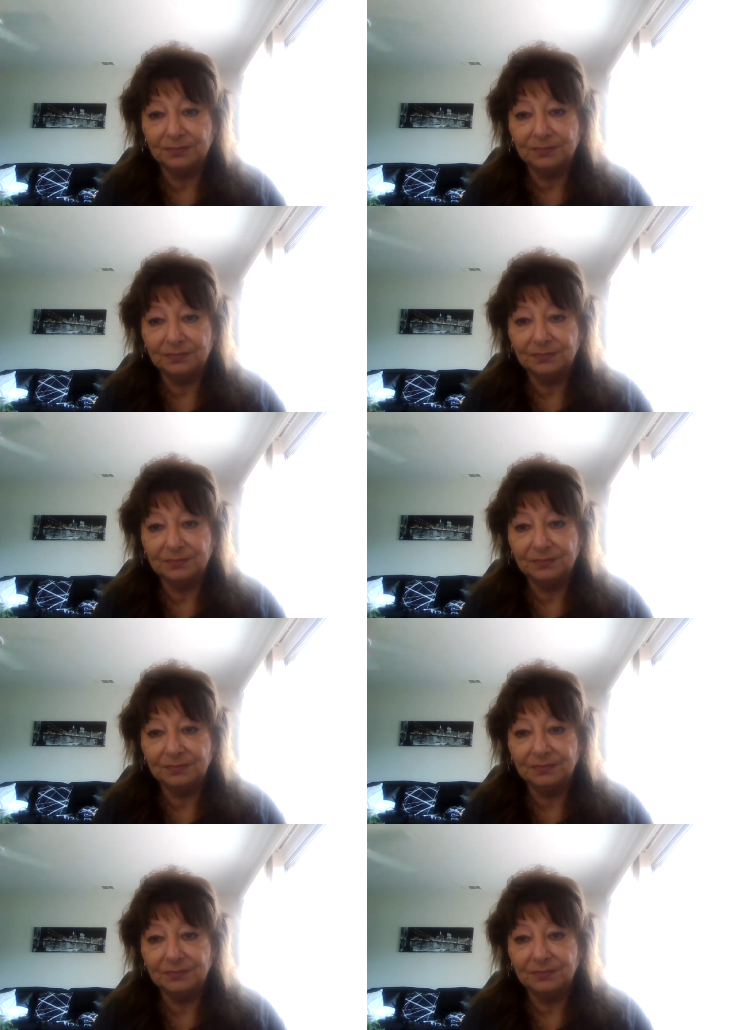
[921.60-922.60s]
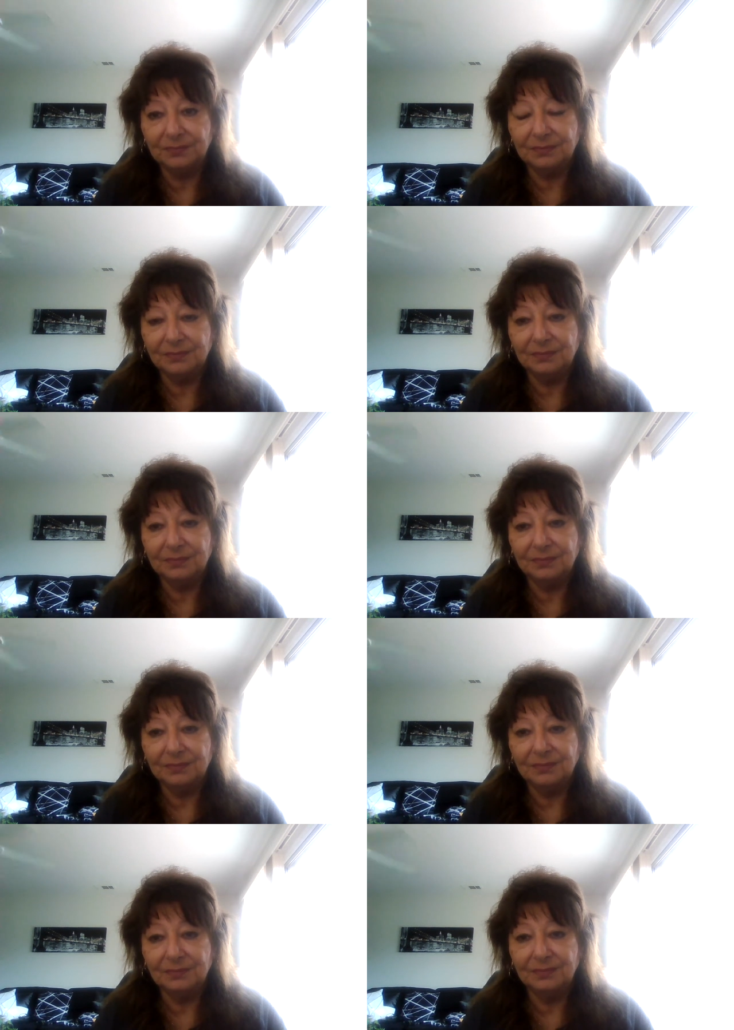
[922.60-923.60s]

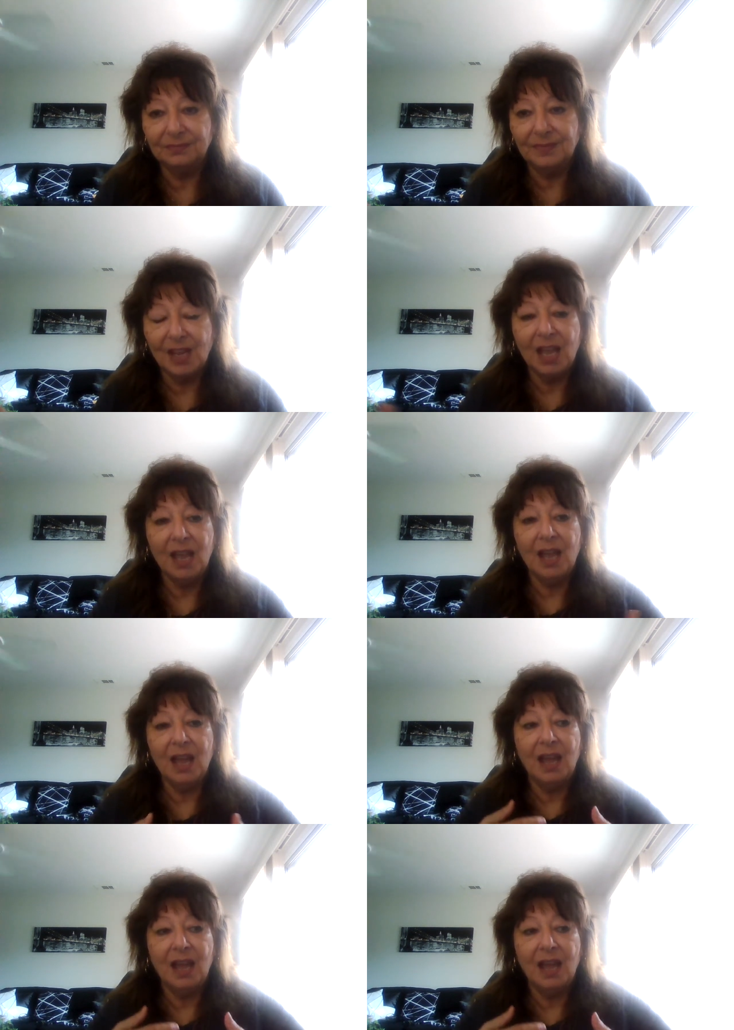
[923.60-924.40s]
(no one is talking)